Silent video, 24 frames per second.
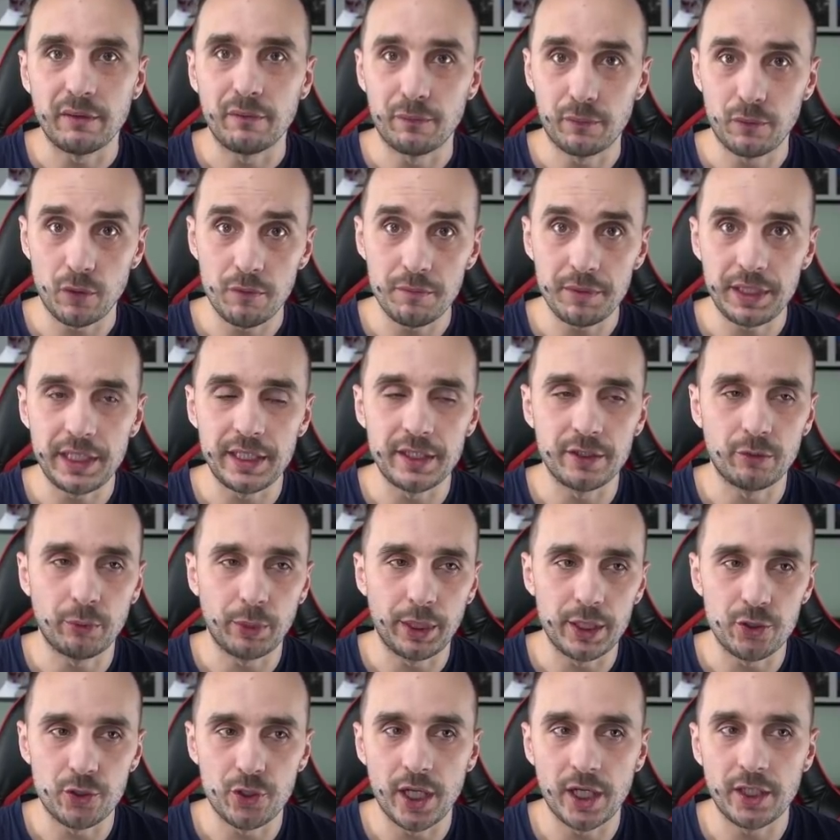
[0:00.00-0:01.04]
from here to
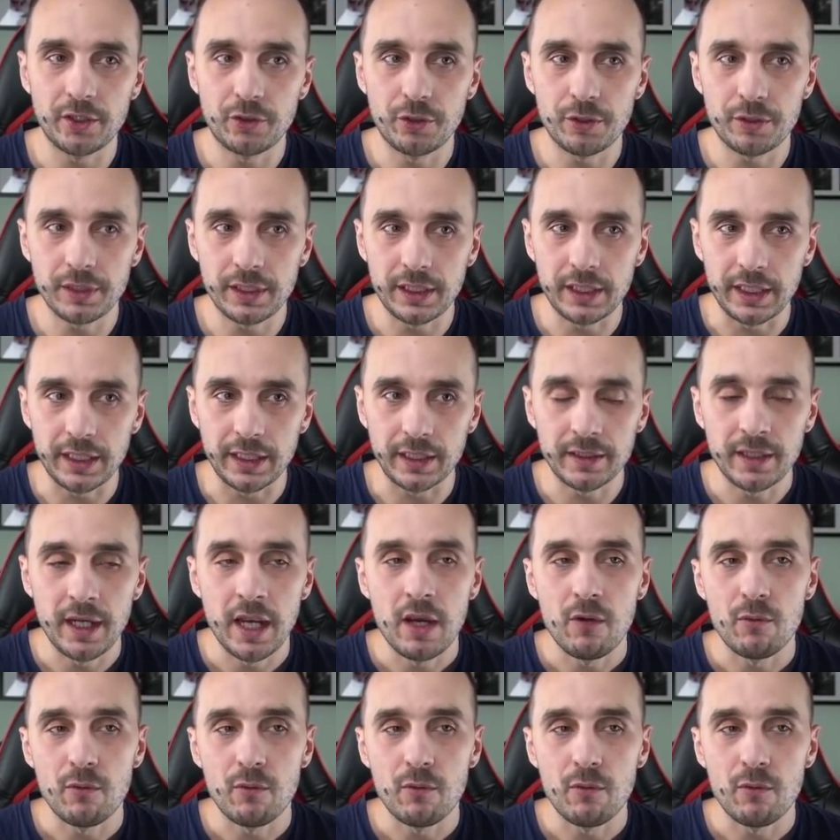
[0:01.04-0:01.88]
enchant your gear,